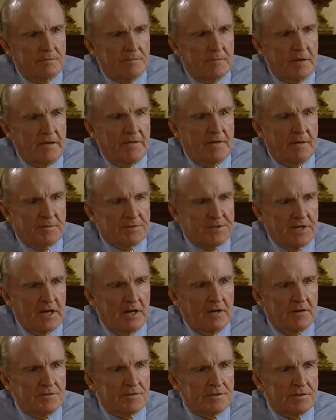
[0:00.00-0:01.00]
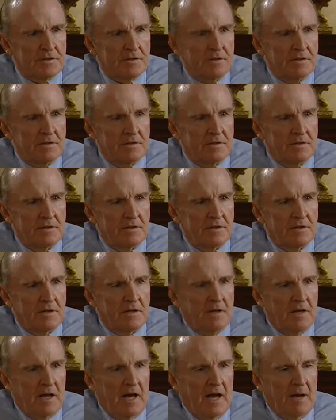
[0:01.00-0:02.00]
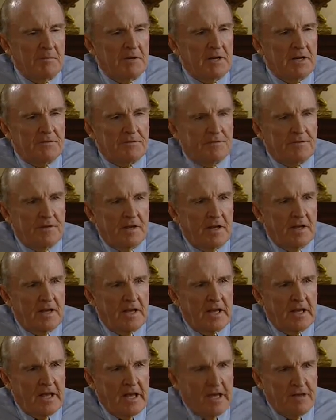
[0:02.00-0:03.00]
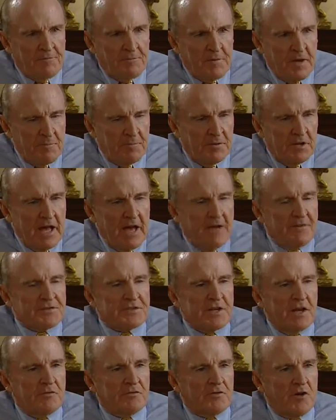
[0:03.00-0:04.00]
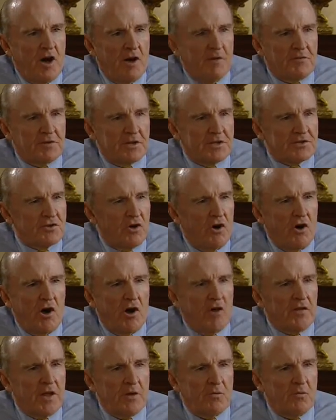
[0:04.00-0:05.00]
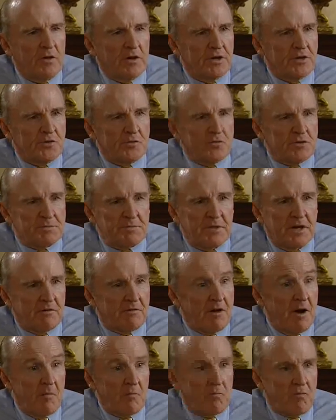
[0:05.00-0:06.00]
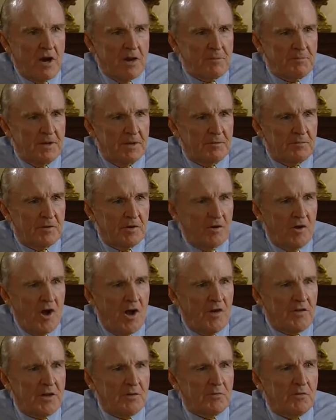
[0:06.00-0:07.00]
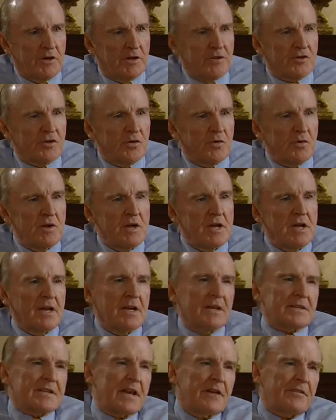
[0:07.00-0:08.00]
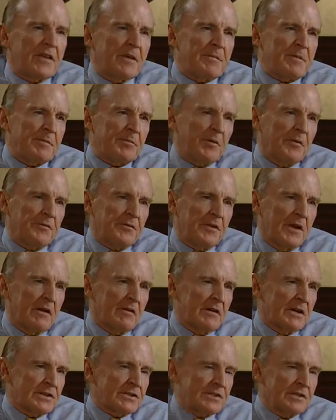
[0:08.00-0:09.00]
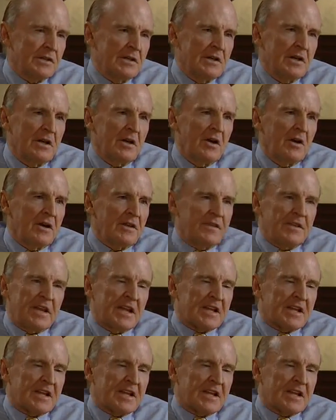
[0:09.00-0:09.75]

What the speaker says: in themselves. I mean, if people have self-confidence, all they want to do is be around bright people. All they want to do is have their people flourish. The